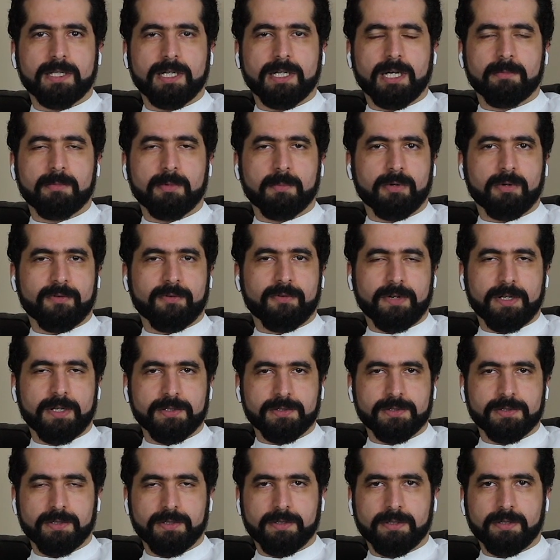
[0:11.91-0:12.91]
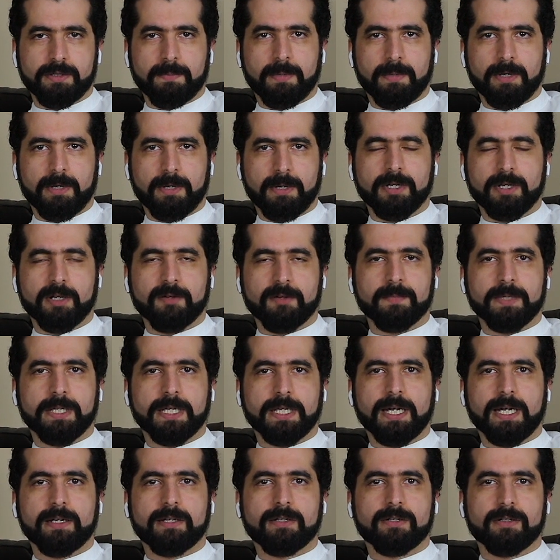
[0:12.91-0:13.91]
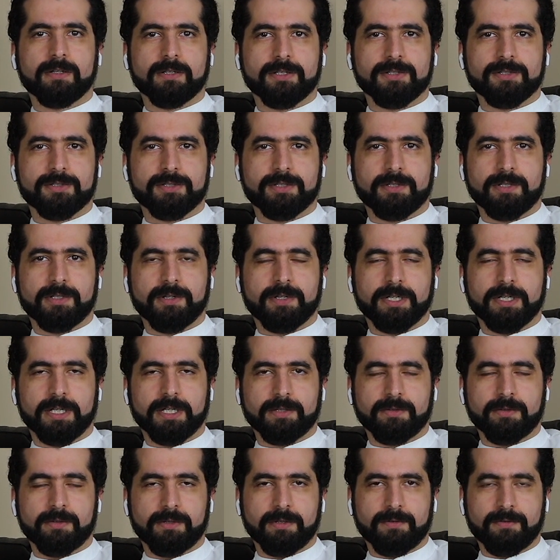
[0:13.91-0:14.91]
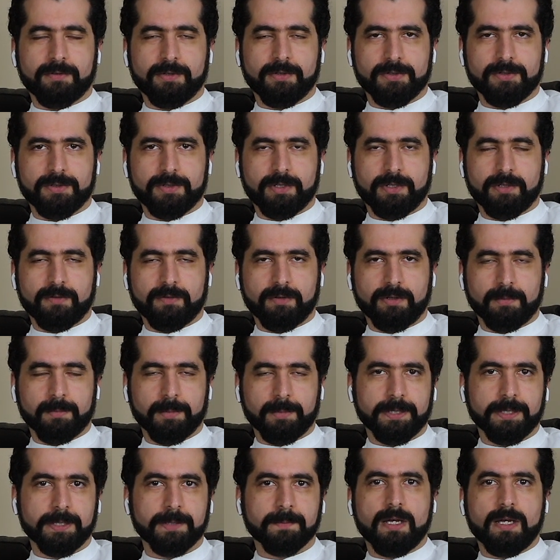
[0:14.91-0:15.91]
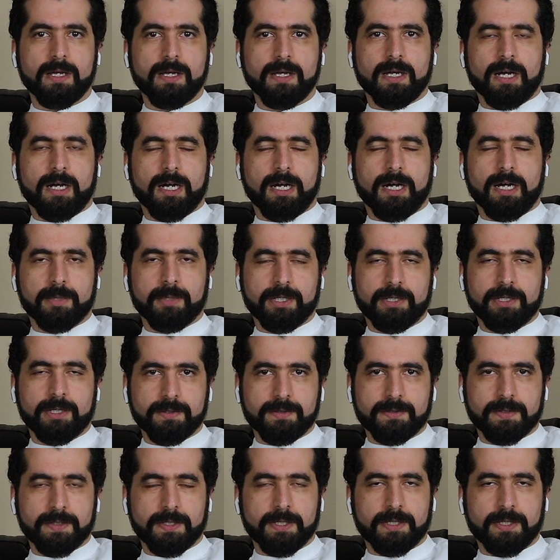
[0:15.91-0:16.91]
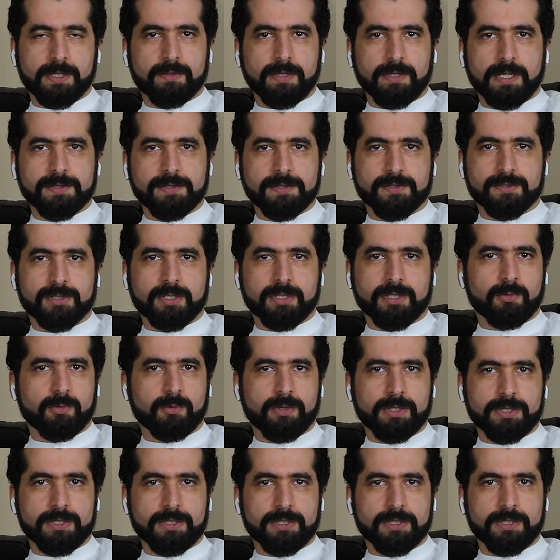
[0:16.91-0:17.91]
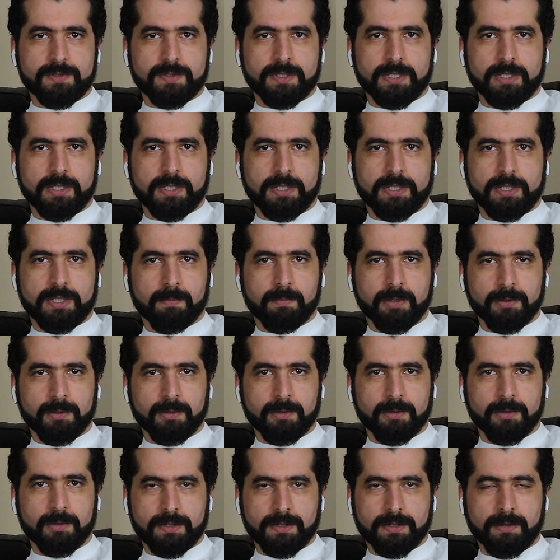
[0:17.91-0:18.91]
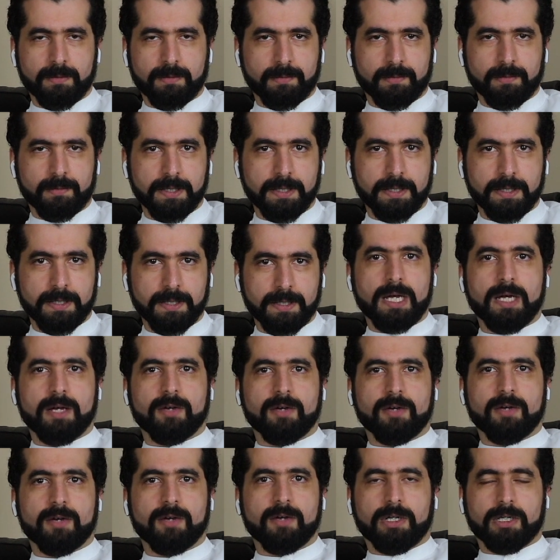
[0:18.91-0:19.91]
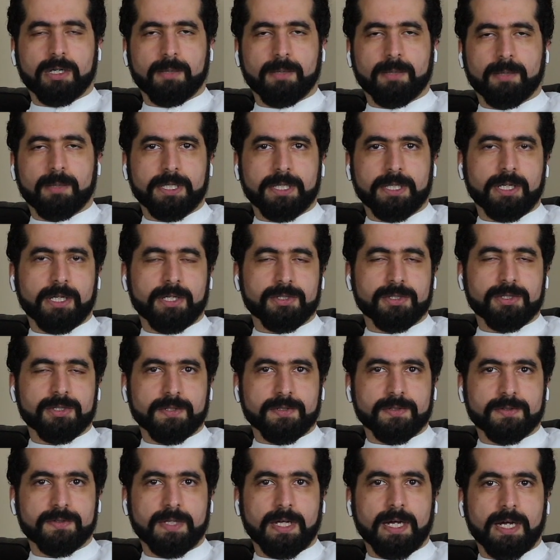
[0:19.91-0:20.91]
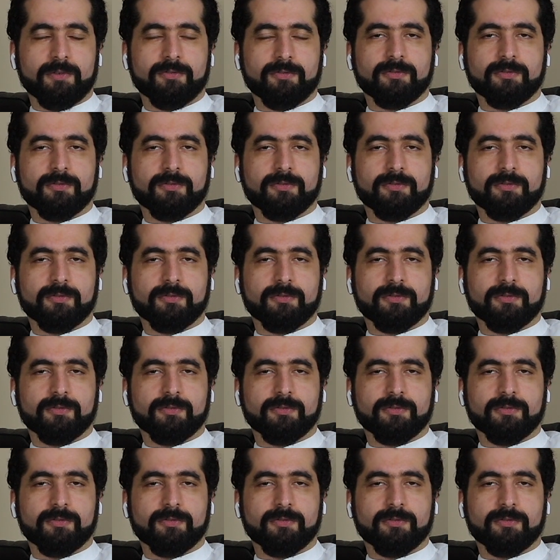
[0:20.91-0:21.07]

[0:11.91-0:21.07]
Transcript: I'm a professor in the Department of Mechanical Engineering at the University of Alberta. I'm here today to answer some questions that you have posted already for our communication staff.